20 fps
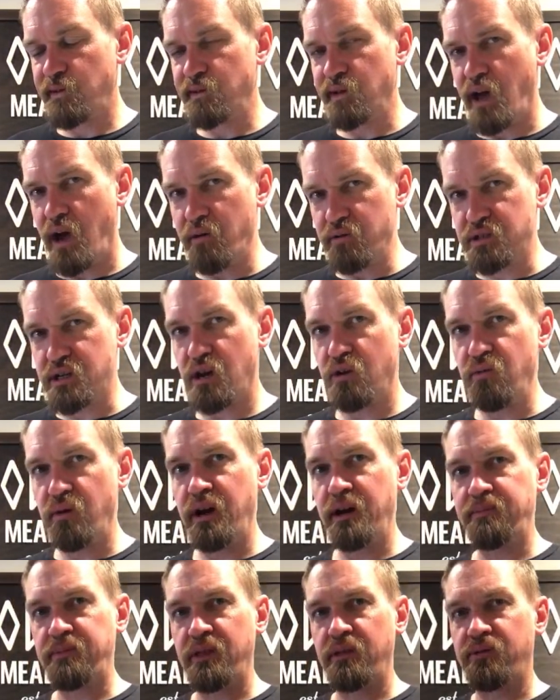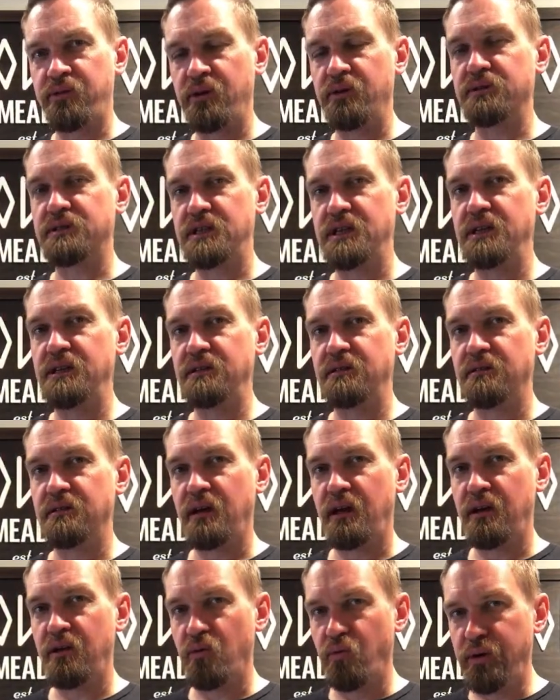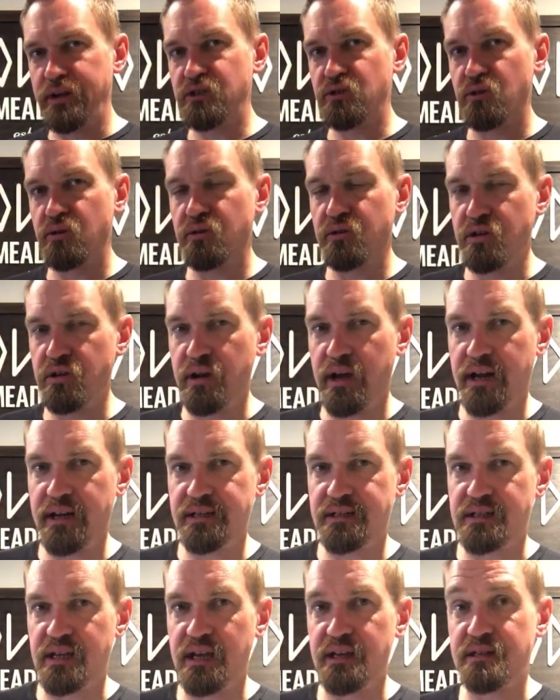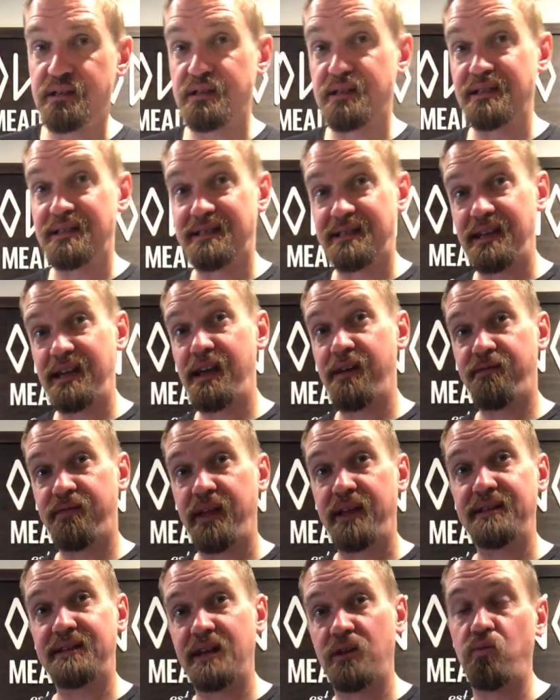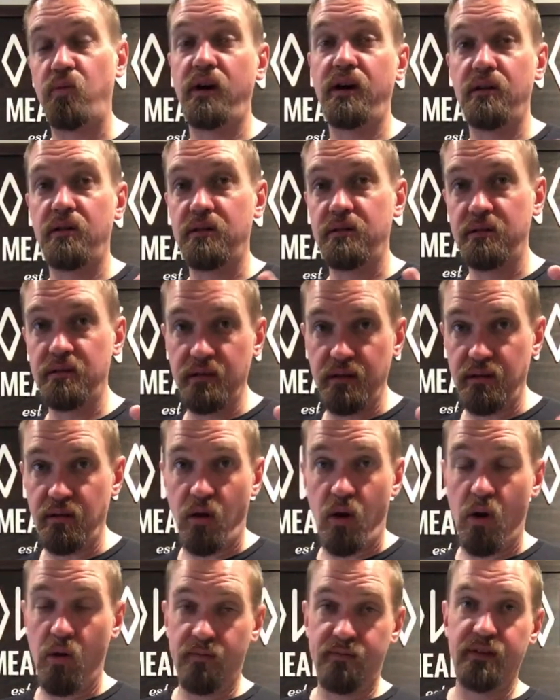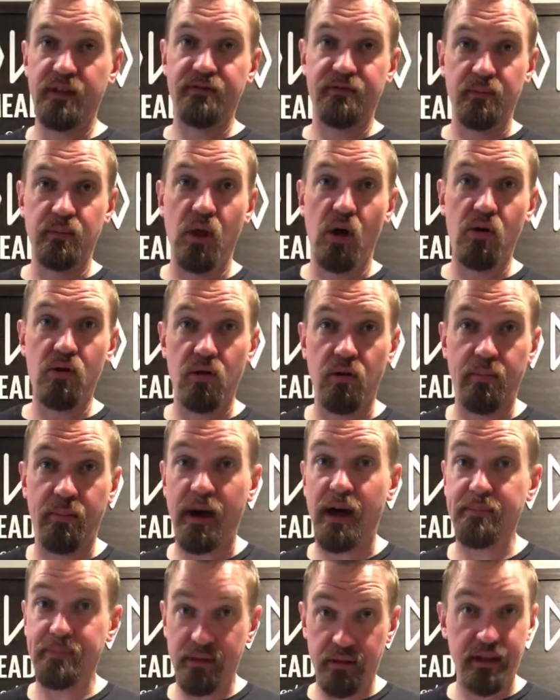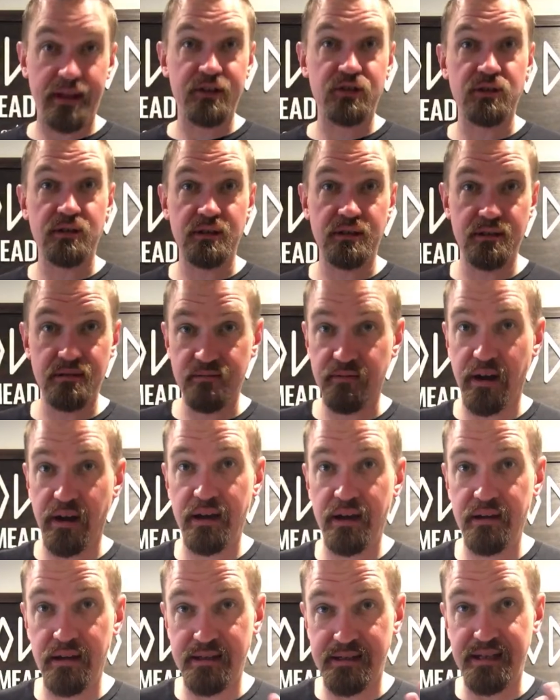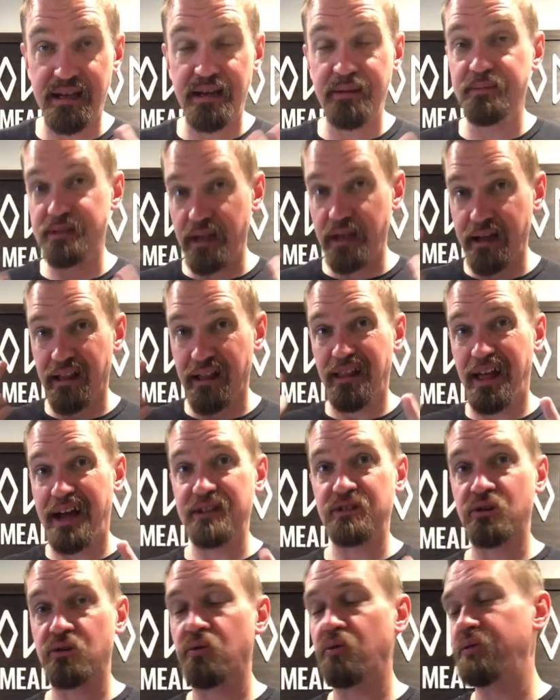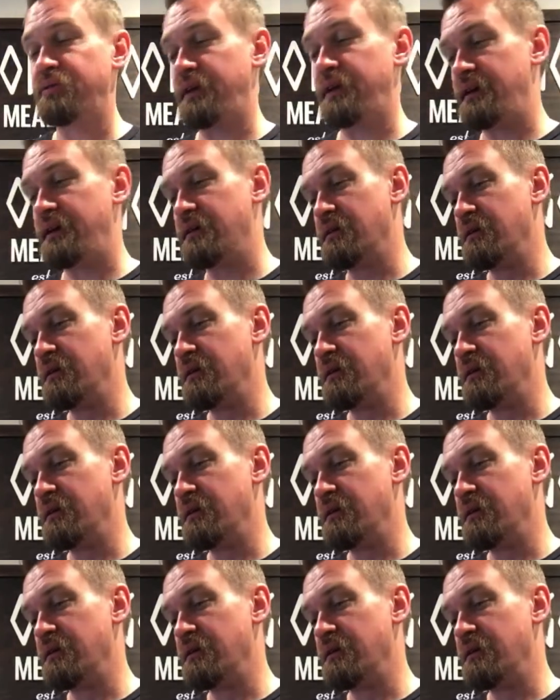was going to run up the 13 original United States to see if they did well, hopefully from local populations, right? It seems like a logical thing.